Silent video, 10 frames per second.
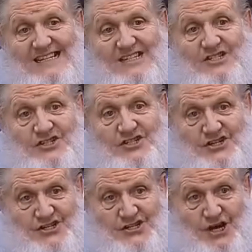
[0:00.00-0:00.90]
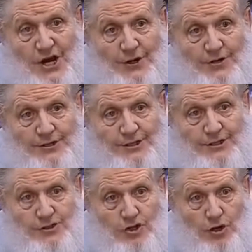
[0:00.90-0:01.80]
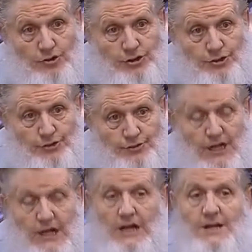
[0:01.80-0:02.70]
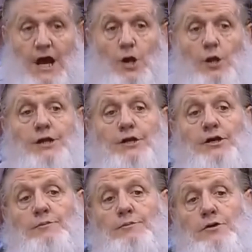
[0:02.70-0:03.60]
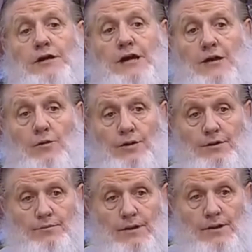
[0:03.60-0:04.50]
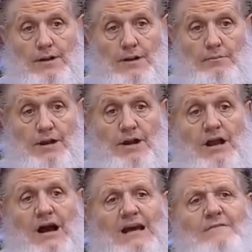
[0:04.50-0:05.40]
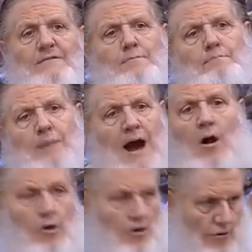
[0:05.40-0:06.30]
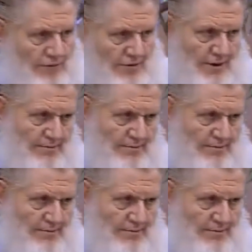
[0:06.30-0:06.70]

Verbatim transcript: the jinn under his control too. Not only could communicate with them, but Allah gave him power over